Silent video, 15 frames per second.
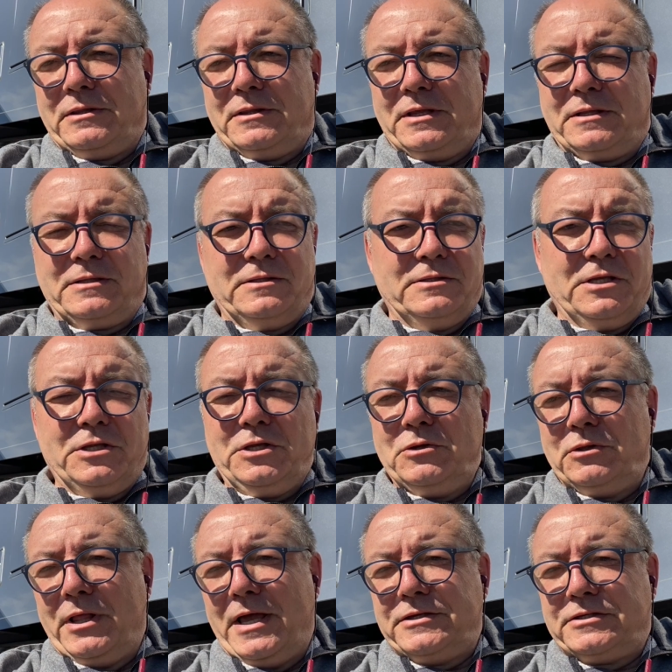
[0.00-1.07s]
that, that
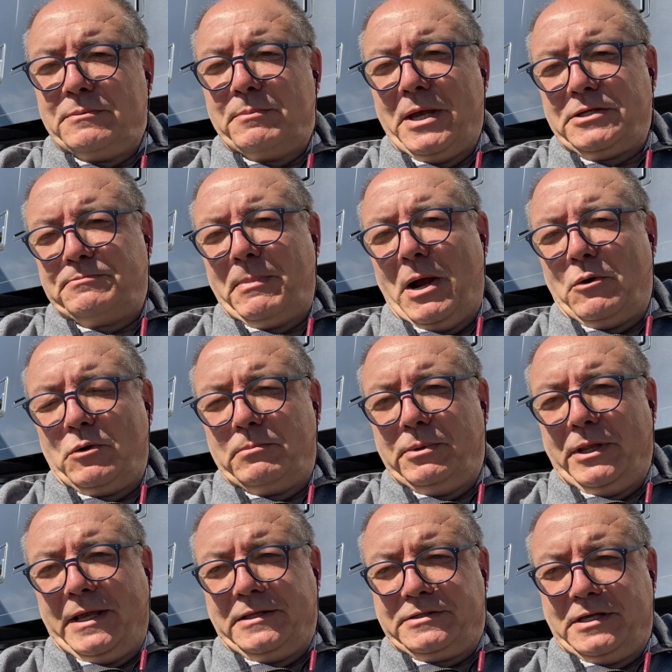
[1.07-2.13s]
utilize the best power
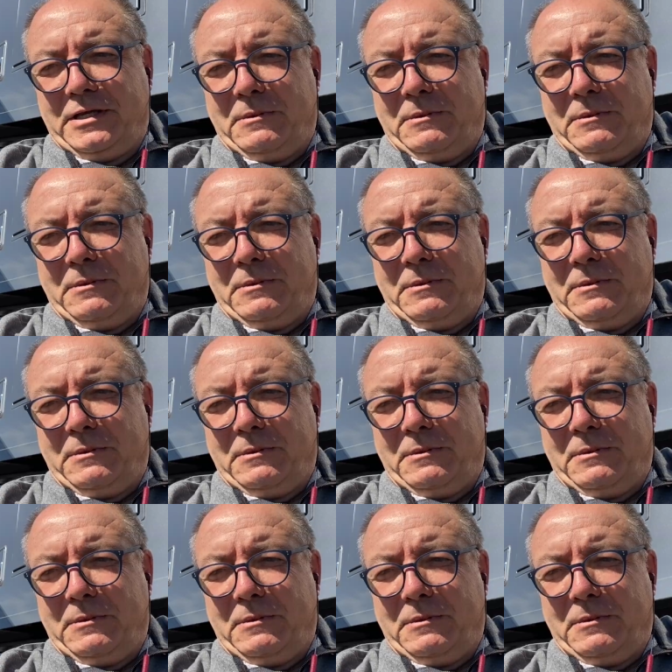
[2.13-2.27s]
plants on the